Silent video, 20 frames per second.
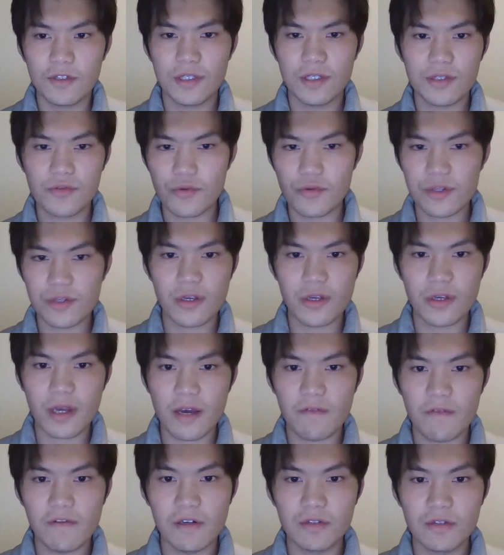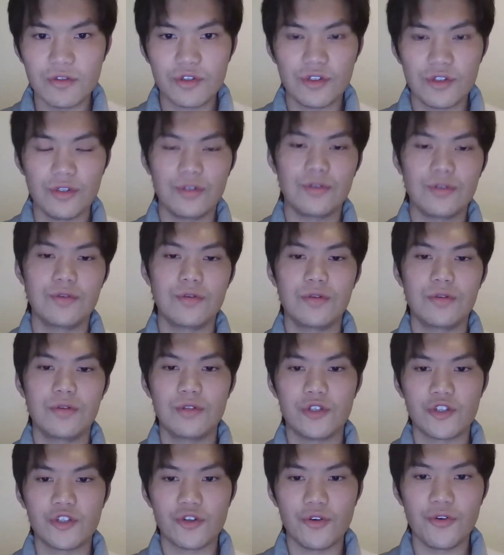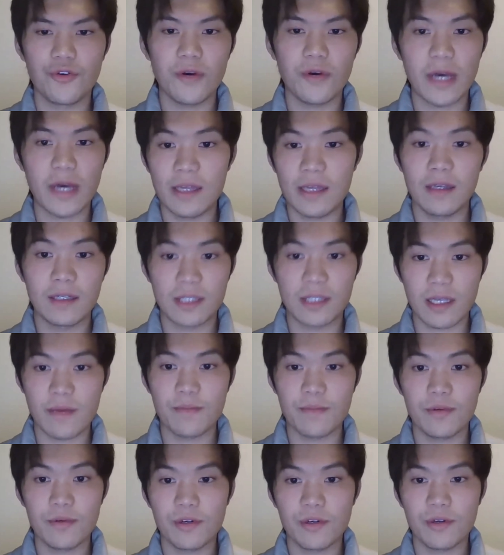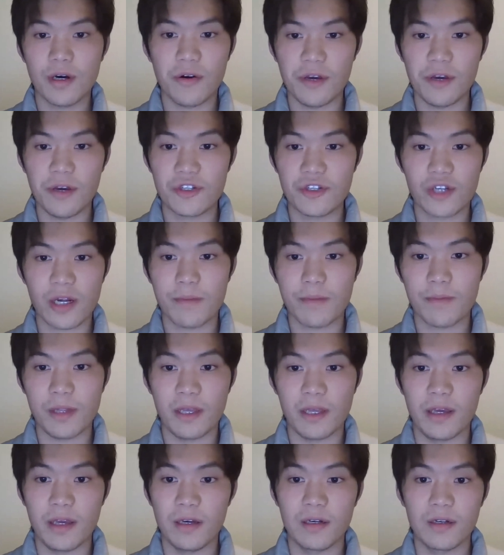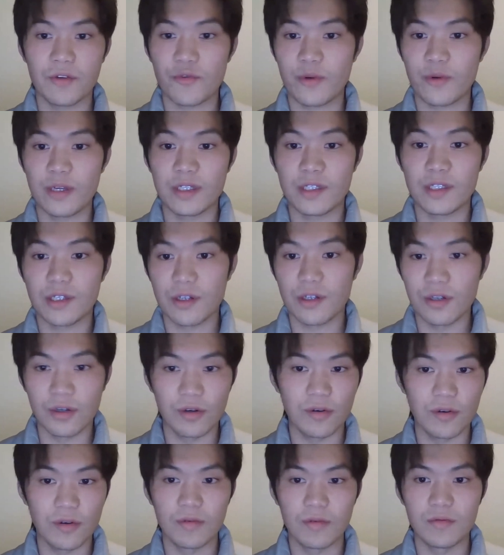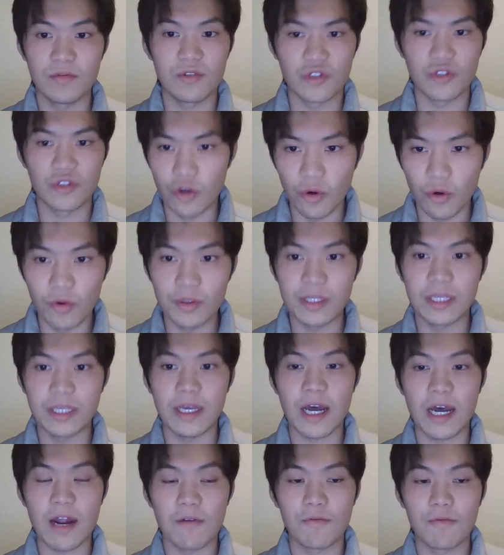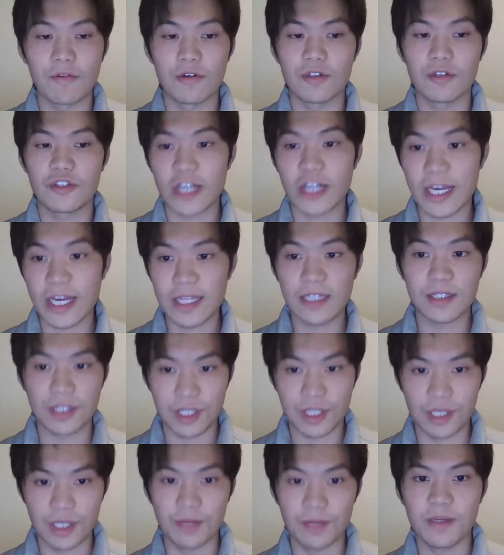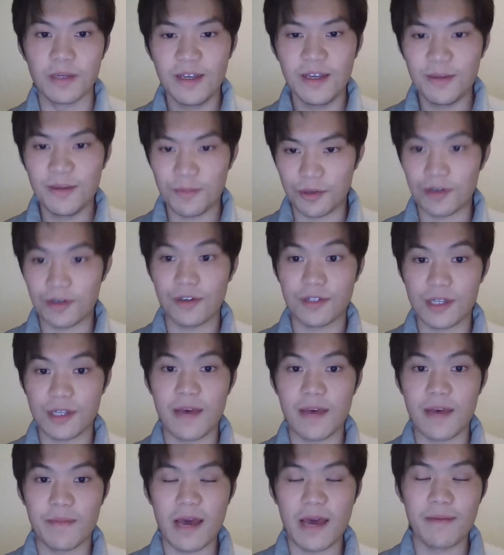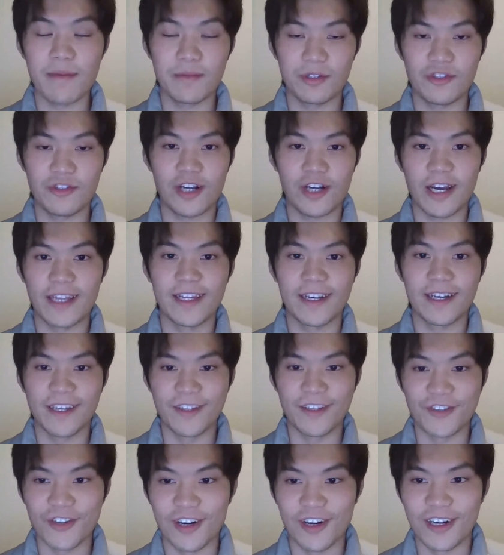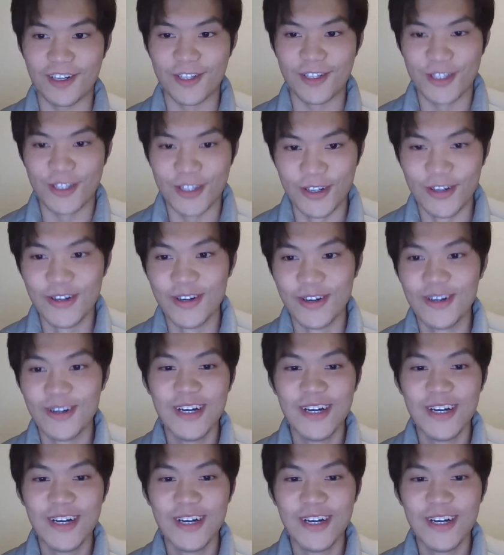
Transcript: question, I want to show you an example how HR play a critical role in our China team because I'm a China HR. So